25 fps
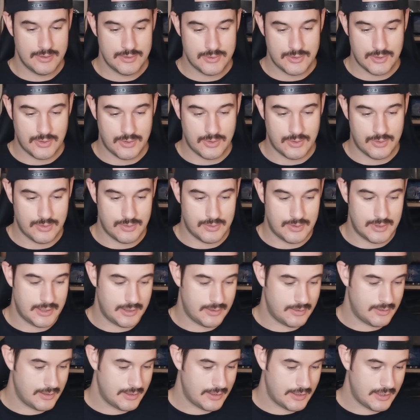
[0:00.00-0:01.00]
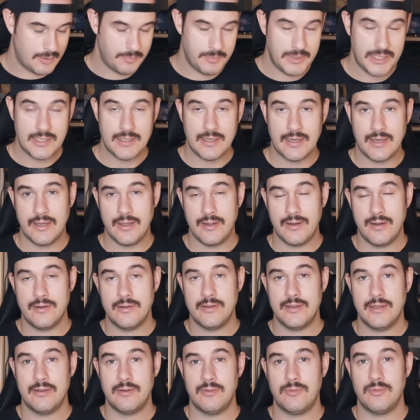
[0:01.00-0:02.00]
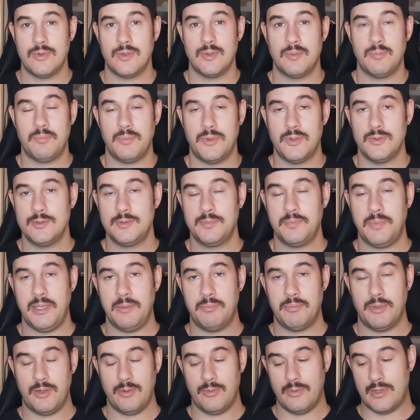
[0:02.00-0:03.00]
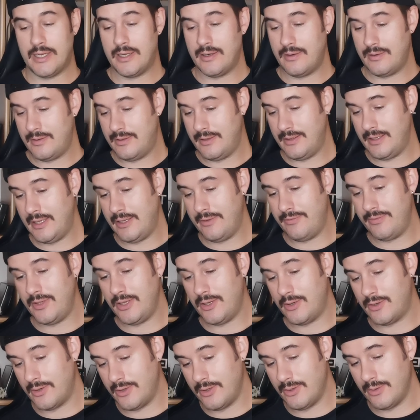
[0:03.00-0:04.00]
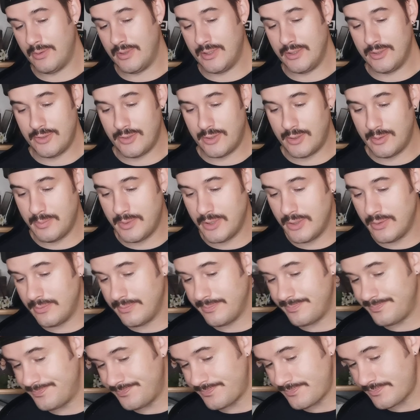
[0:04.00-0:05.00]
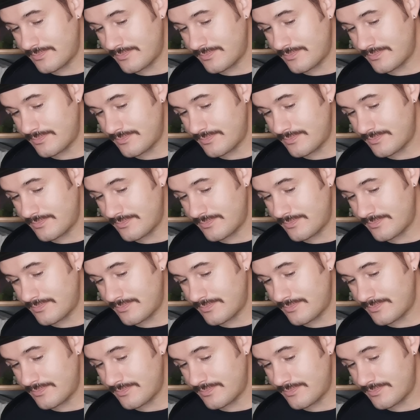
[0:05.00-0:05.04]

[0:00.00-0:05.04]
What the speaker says: So a bit higher than what most people run if they are going turbo.